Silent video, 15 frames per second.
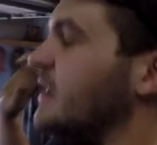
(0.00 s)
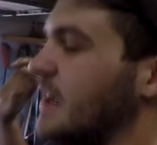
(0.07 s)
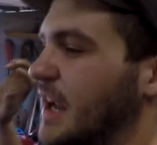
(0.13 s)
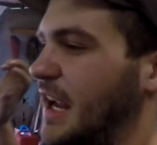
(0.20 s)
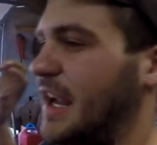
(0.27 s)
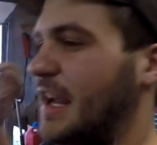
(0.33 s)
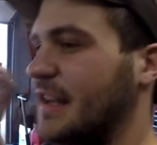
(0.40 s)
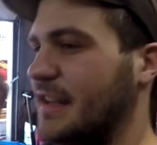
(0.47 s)

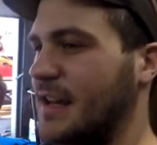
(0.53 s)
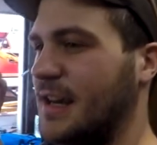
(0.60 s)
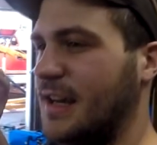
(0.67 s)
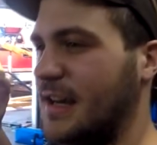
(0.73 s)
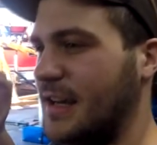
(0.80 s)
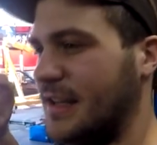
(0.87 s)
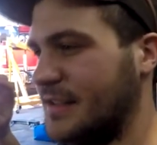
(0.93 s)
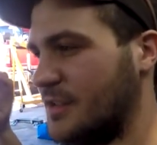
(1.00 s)
And
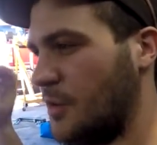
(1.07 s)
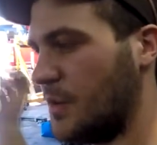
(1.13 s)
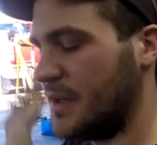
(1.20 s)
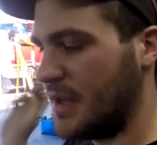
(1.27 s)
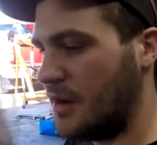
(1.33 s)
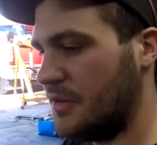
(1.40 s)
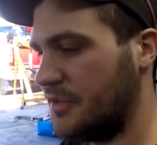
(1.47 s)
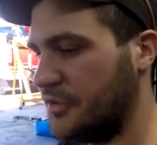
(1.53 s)
it's going
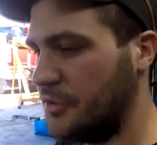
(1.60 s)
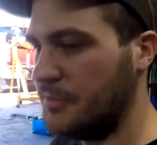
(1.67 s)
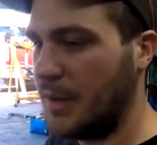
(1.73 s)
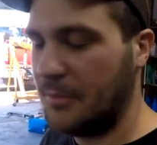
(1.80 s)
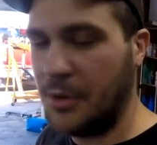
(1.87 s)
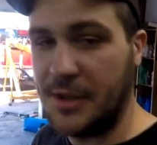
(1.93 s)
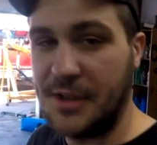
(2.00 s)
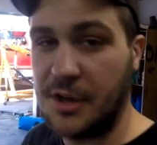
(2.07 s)
down to my
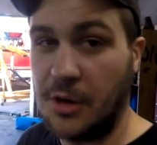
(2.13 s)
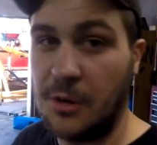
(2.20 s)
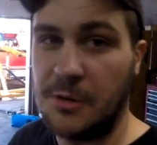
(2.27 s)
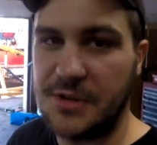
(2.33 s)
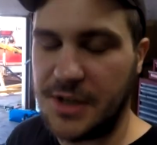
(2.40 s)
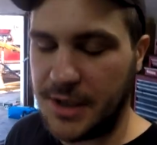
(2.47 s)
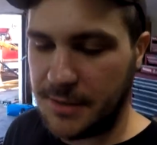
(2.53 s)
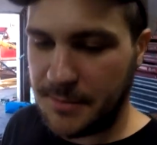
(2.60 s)
buddy
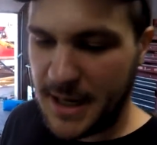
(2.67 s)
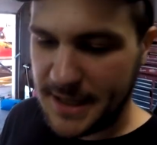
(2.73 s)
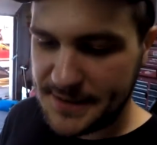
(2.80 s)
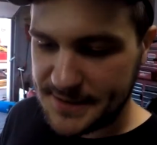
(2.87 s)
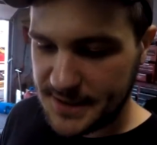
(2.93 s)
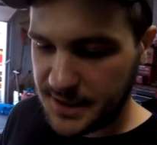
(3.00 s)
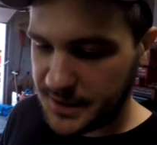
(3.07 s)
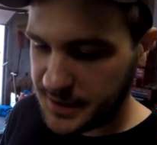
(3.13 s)
Kurt in
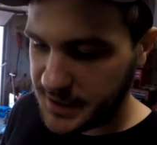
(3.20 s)
Madison.